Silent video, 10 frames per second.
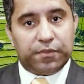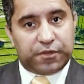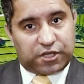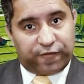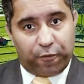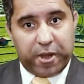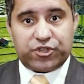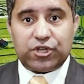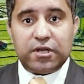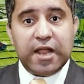This
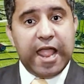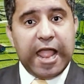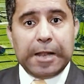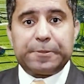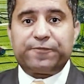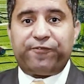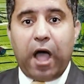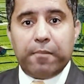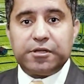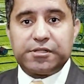information helps
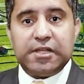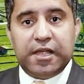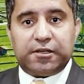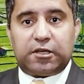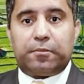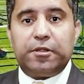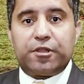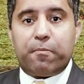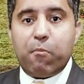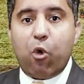farmers determine
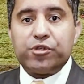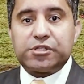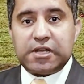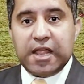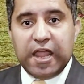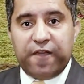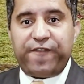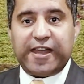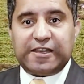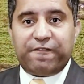the most
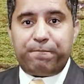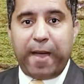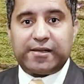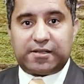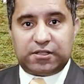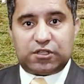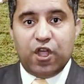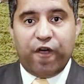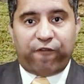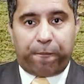effective patterns
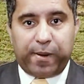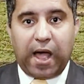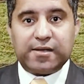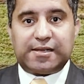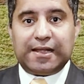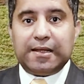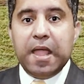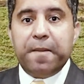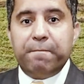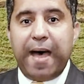for
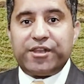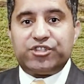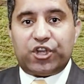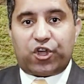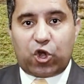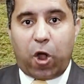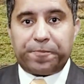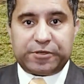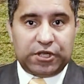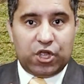planting, managing
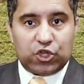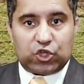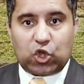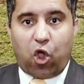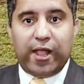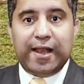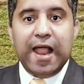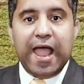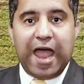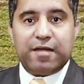crops,
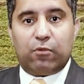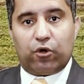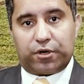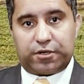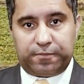soil, and more.